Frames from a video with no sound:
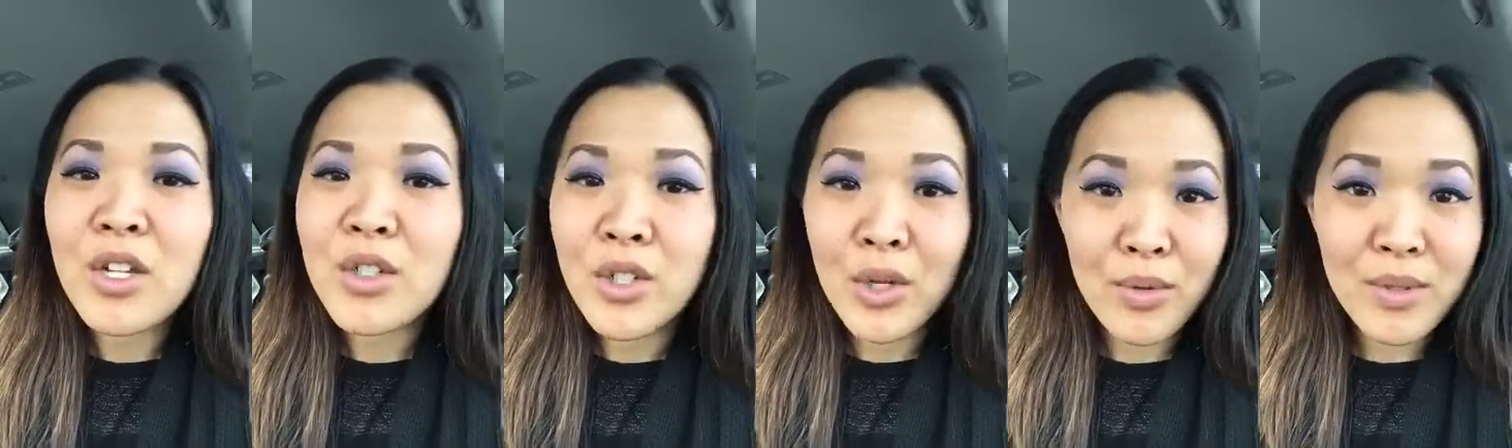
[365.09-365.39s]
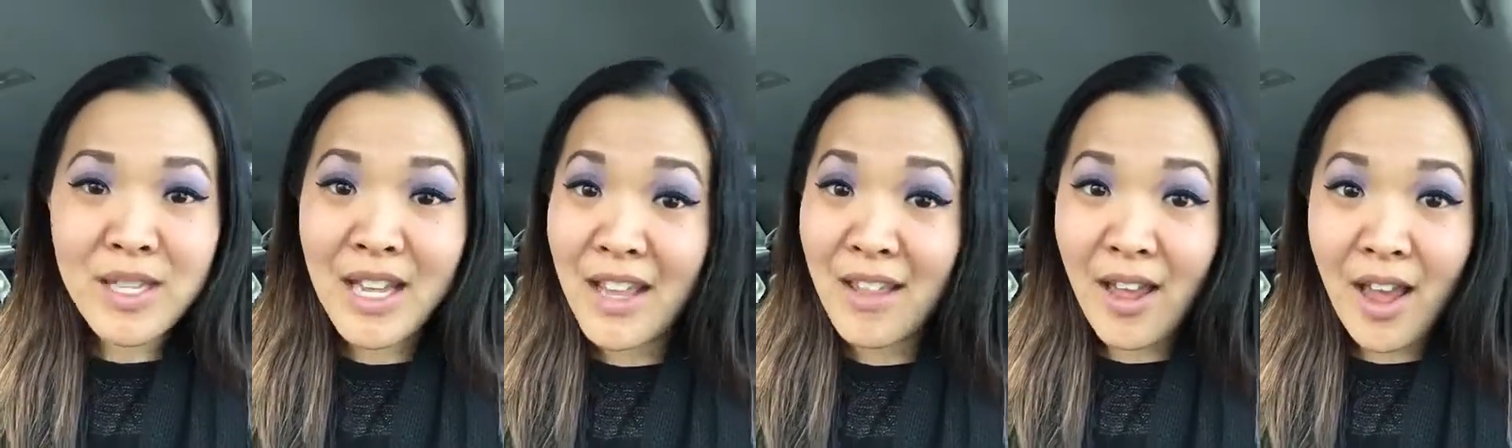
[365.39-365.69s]

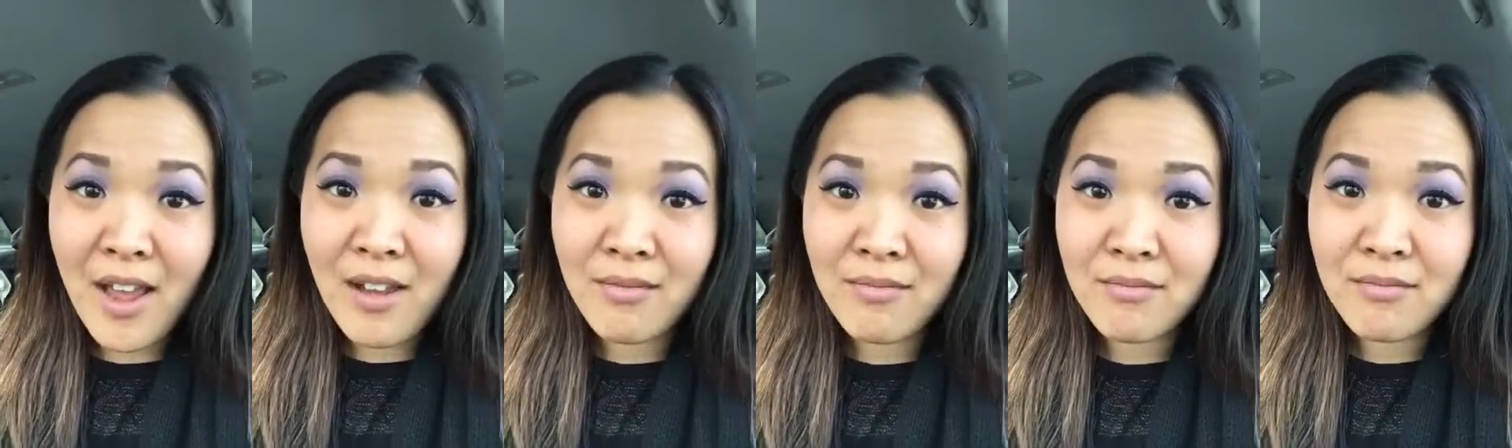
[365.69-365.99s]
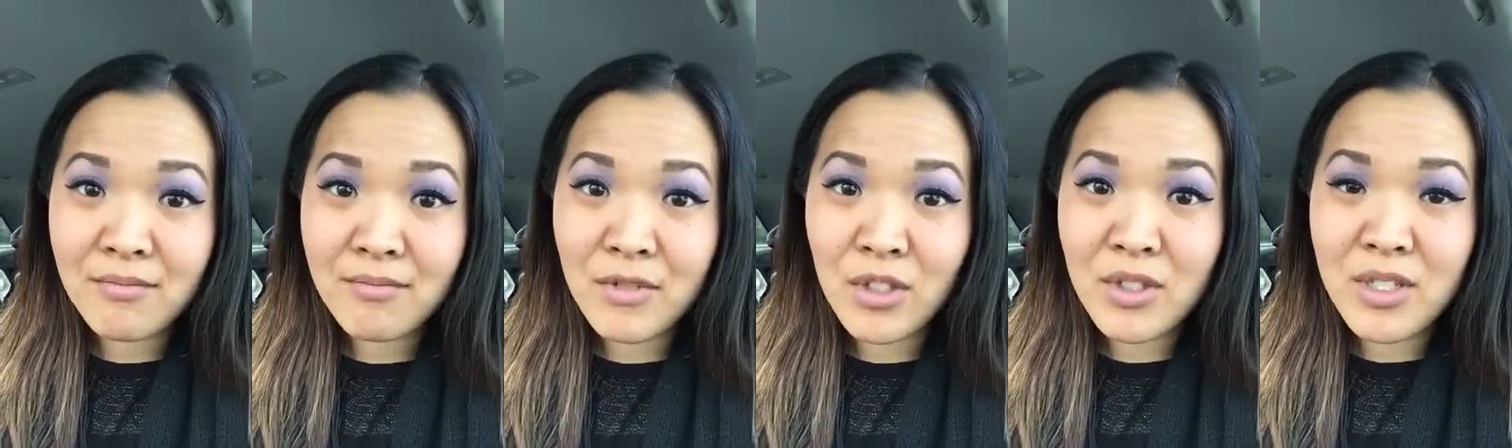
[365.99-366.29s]
Don't say that.
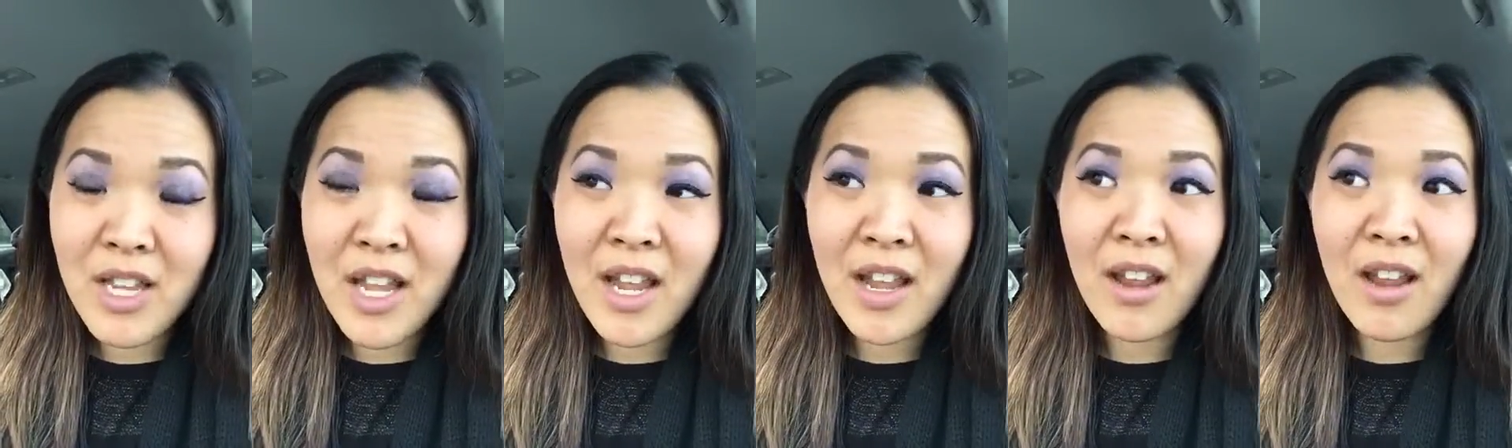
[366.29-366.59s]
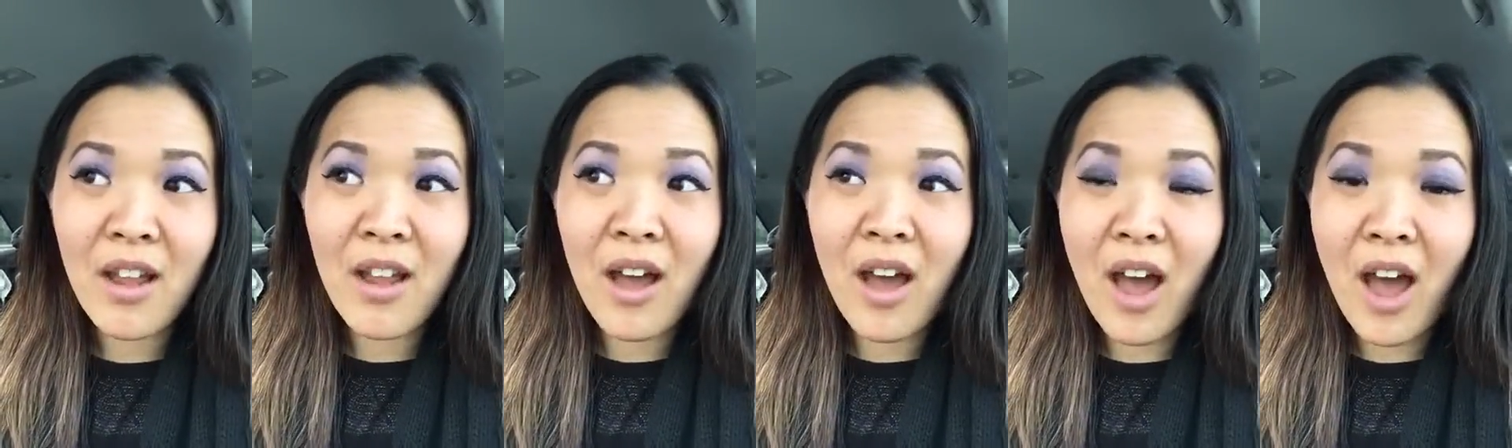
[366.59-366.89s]
Don't say,
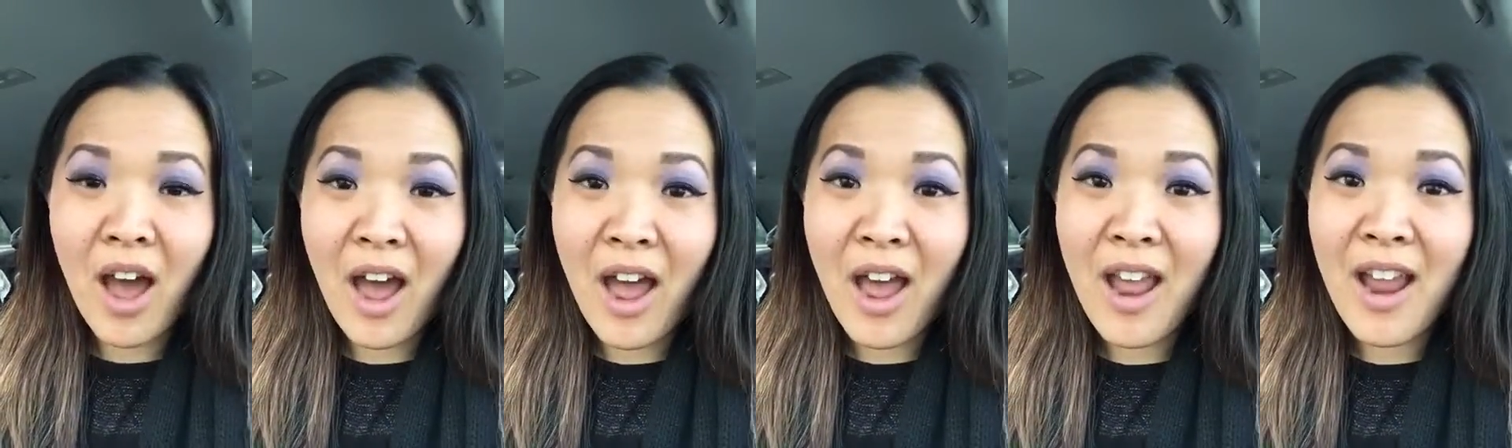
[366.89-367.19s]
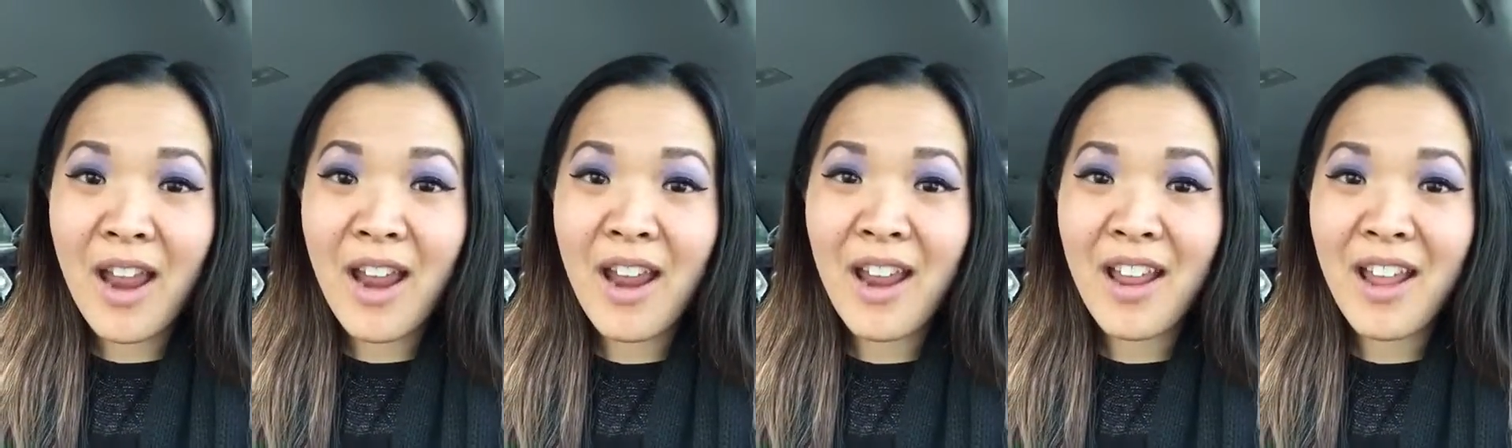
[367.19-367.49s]

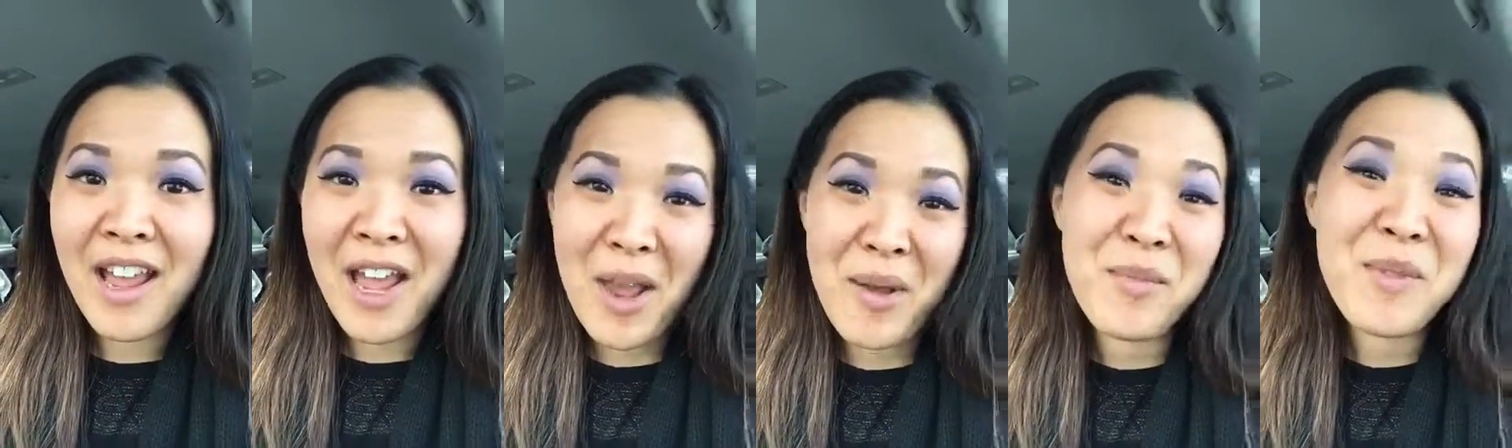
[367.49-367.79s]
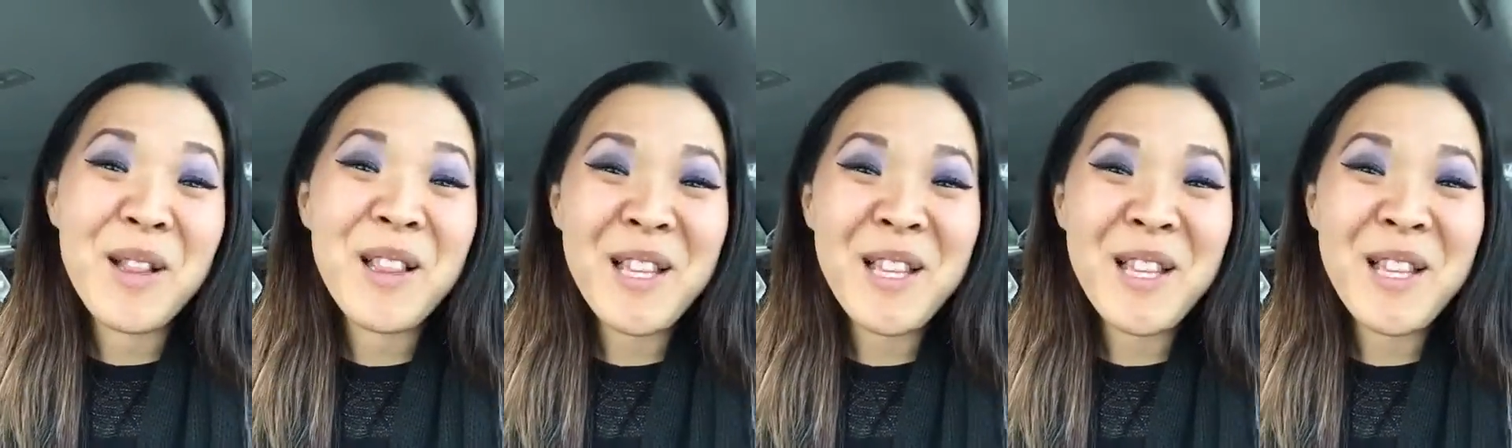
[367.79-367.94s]
I'm